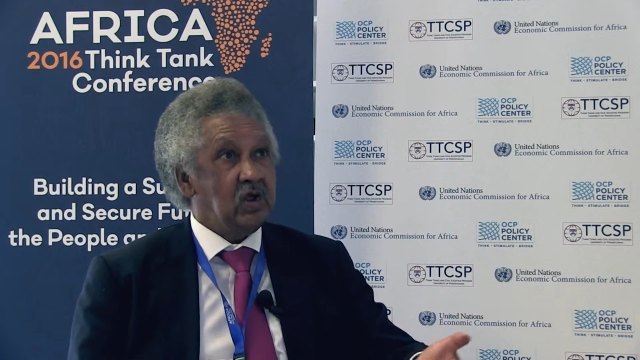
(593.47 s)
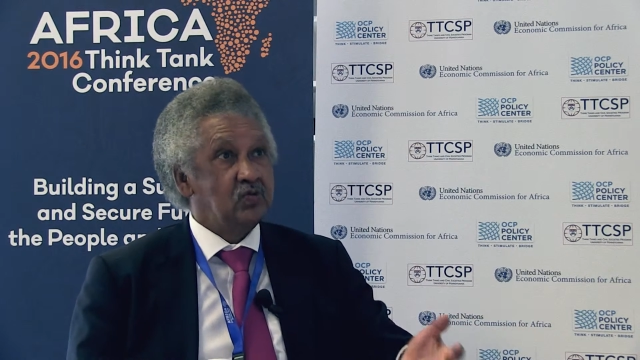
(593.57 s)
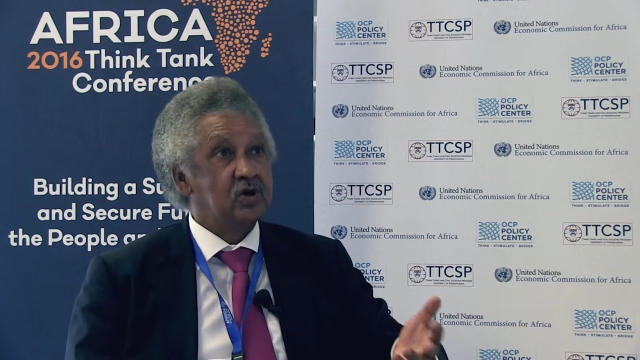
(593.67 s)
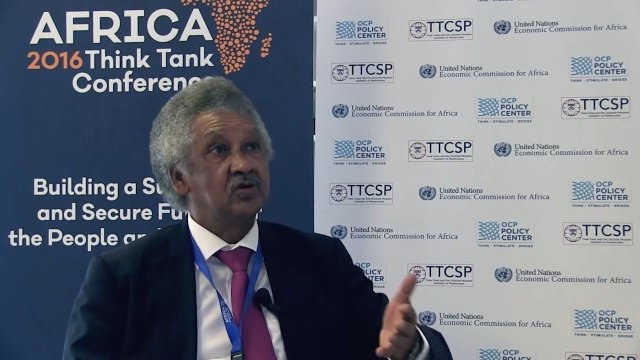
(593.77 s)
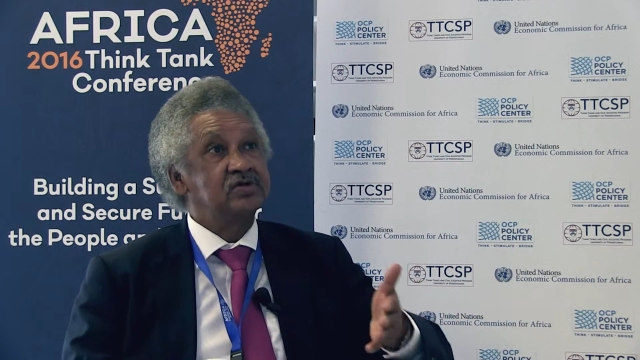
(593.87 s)

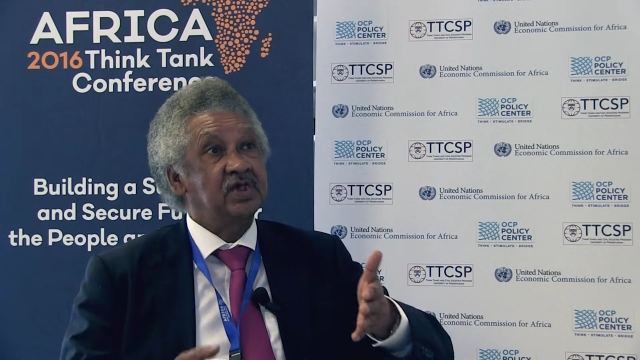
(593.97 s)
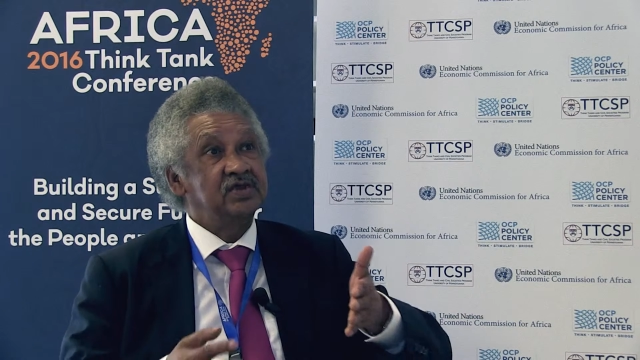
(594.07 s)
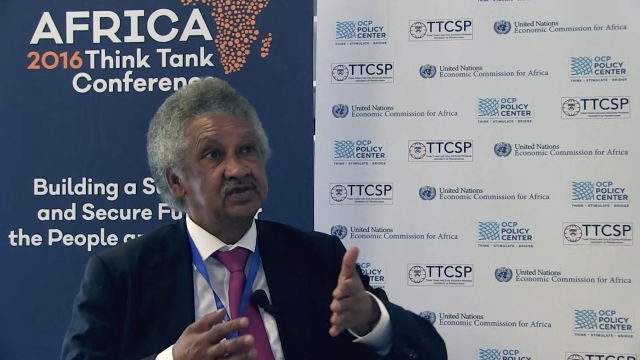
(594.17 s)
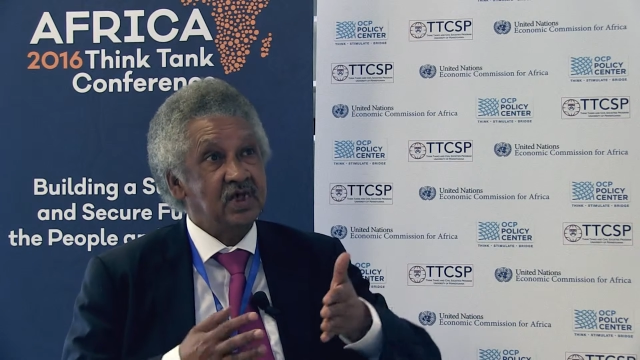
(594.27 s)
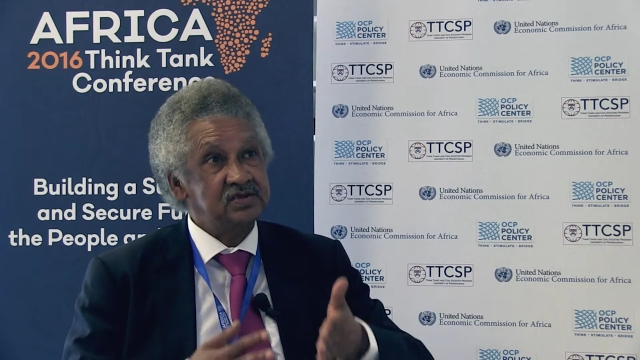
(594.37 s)
Because
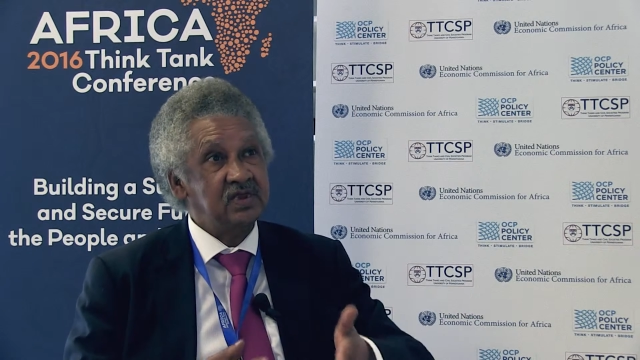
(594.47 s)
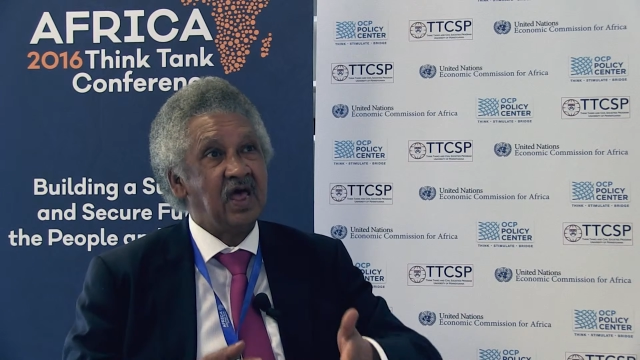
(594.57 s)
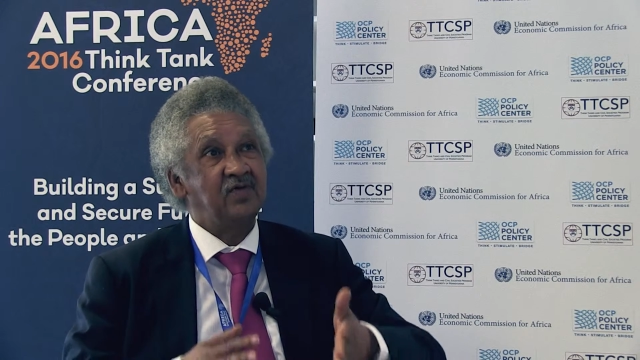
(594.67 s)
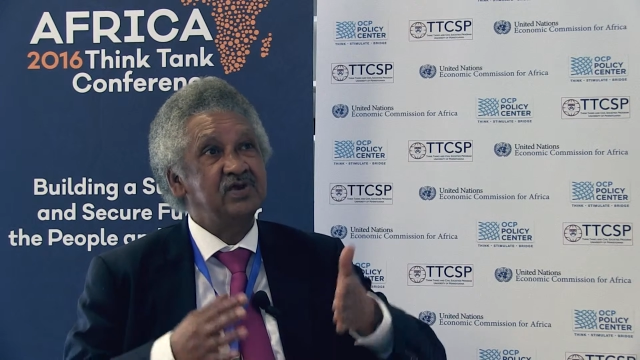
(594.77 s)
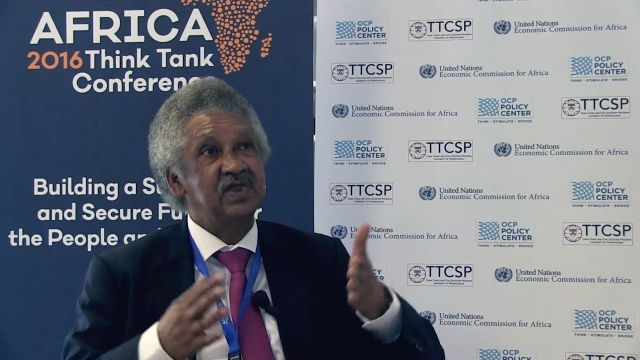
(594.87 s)
it doesn't
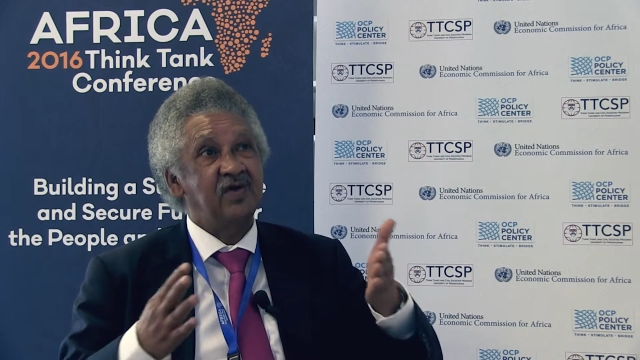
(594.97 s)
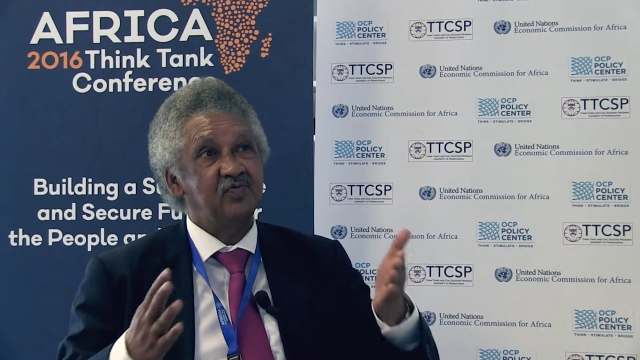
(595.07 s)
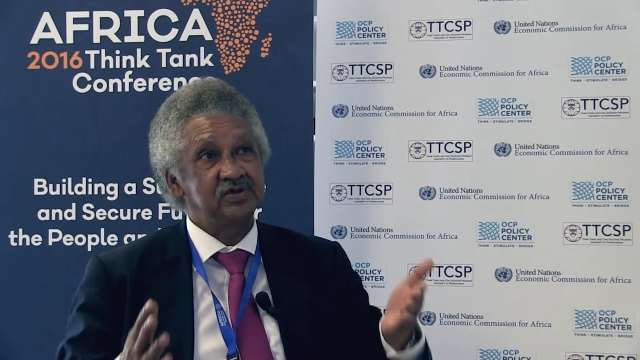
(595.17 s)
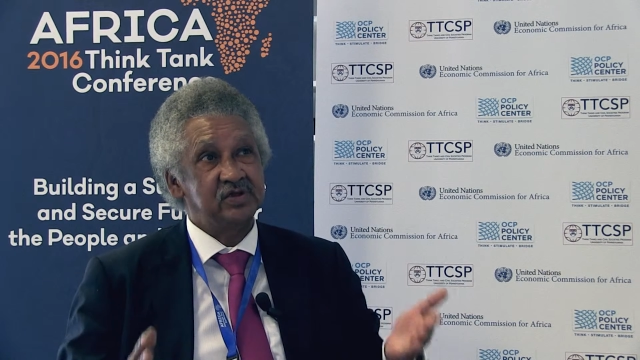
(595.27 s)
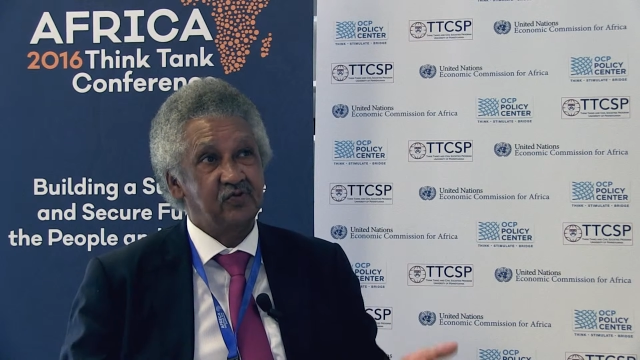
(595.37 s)
have a
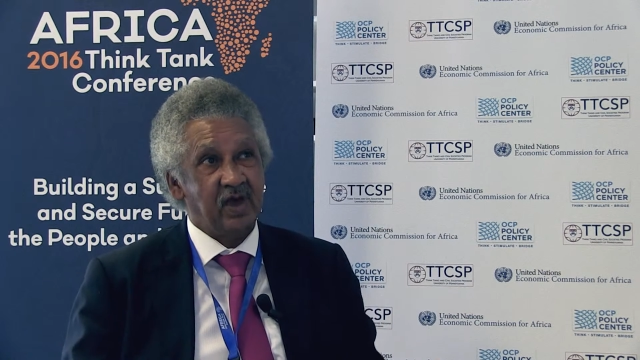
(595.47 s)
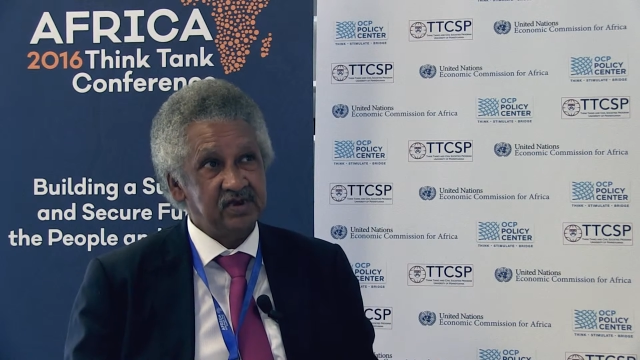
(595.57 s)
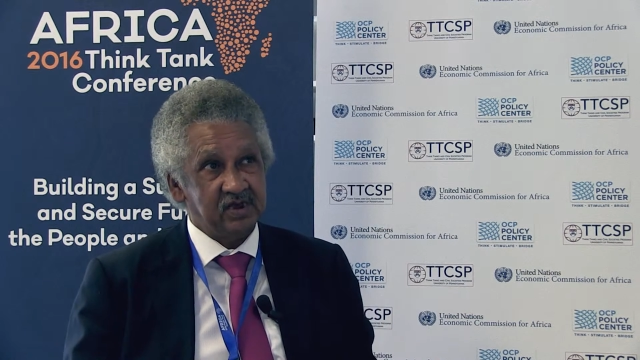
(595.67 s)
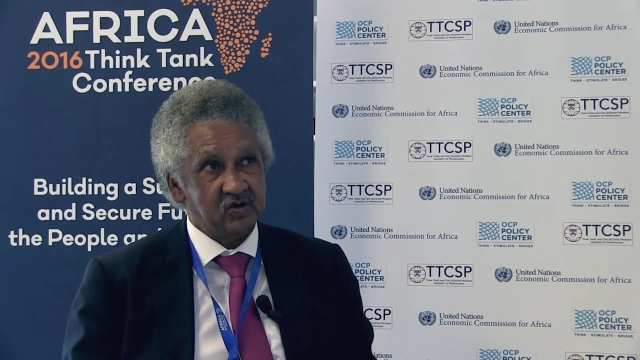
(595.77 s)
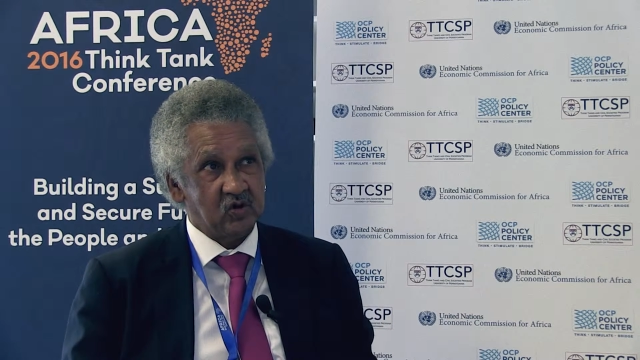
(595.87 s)

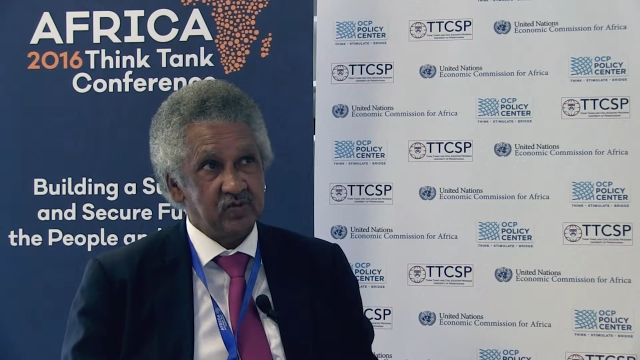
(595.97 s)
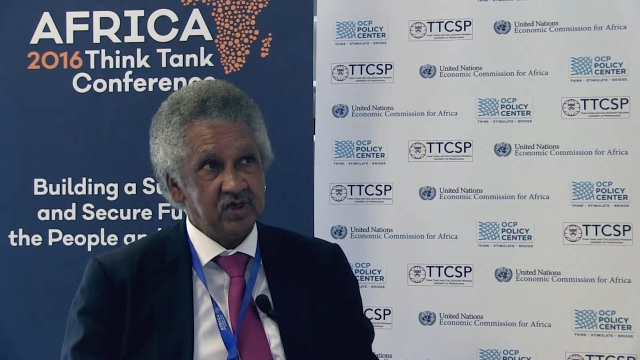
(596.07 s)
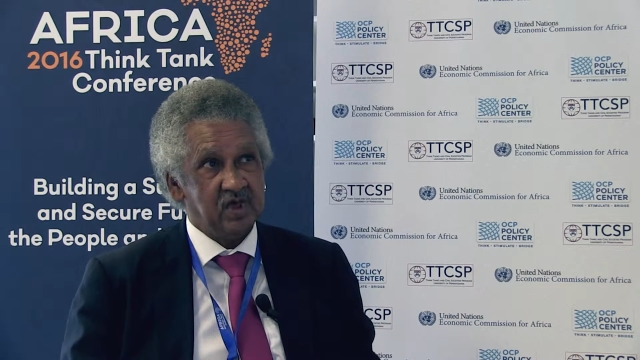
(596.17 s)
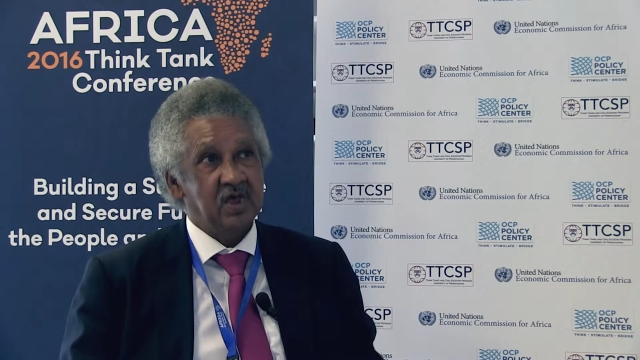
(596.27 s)
diversified economy,